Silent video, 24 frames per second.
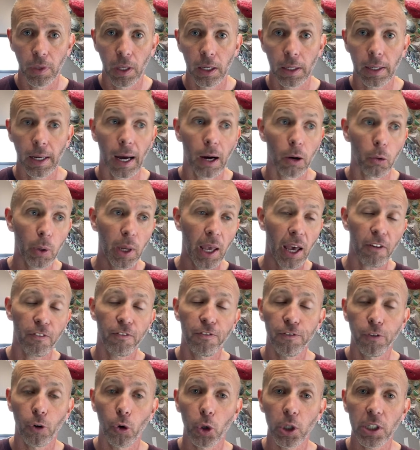Now we
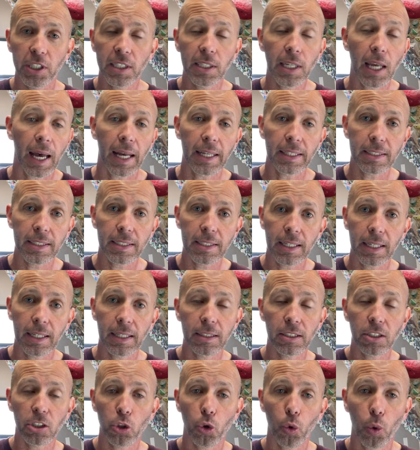have four sets,
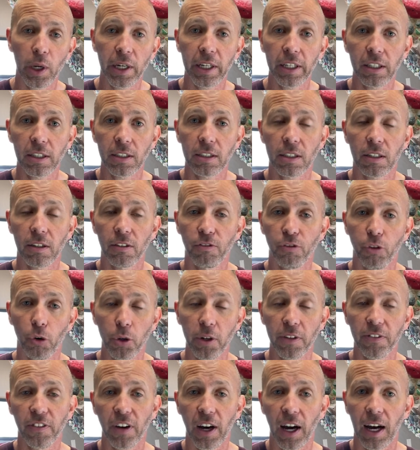10s, 20s,
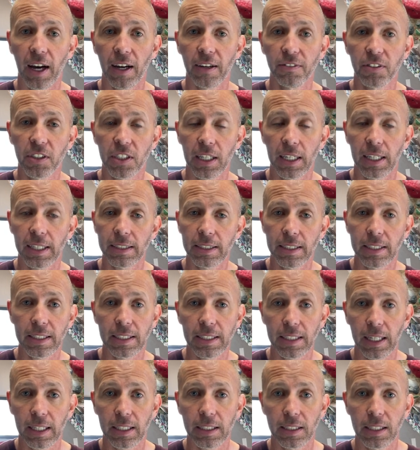45s, and
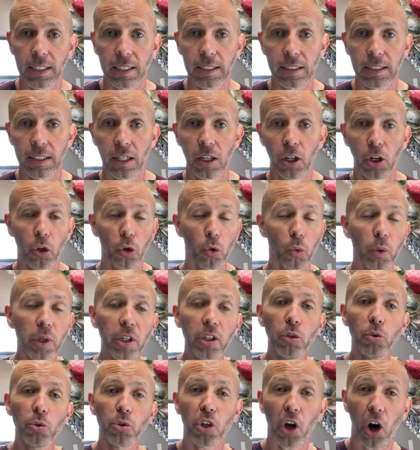60s. We
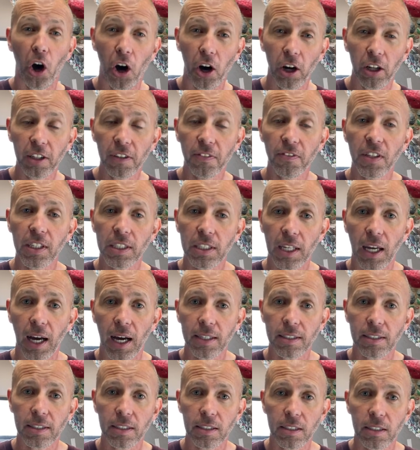use all of the
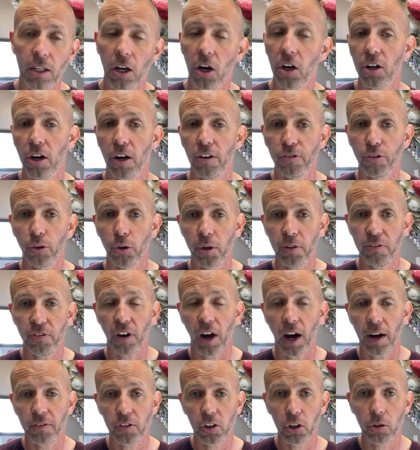sizes on our
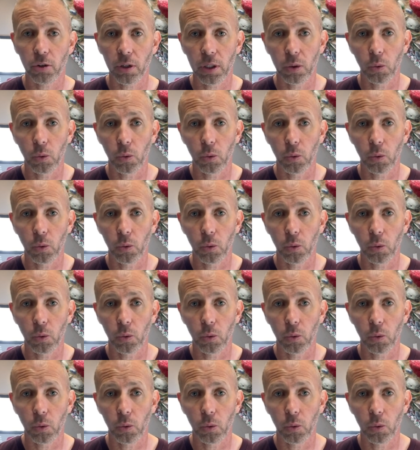45 degree